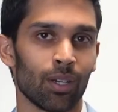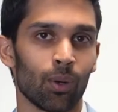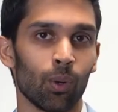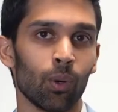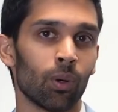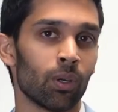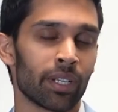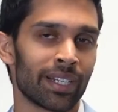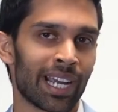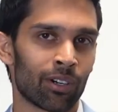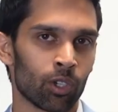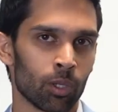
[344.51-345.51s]
or a
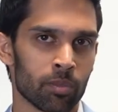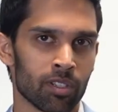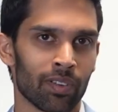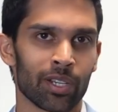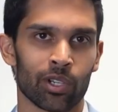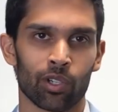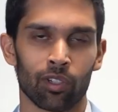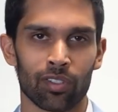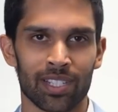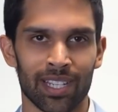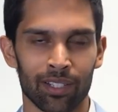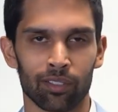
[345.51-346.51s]
narrow observation of
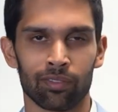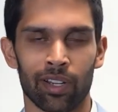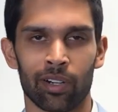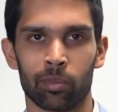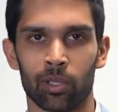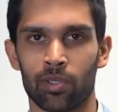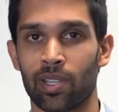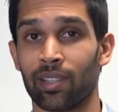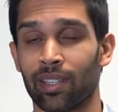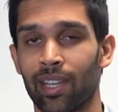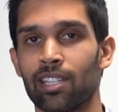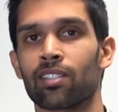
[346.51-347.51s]
single variables in the
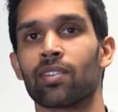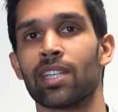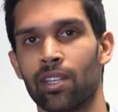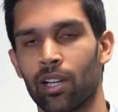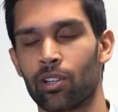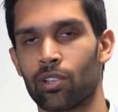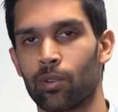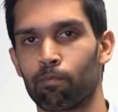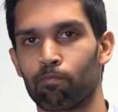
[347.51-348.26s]
case of induction.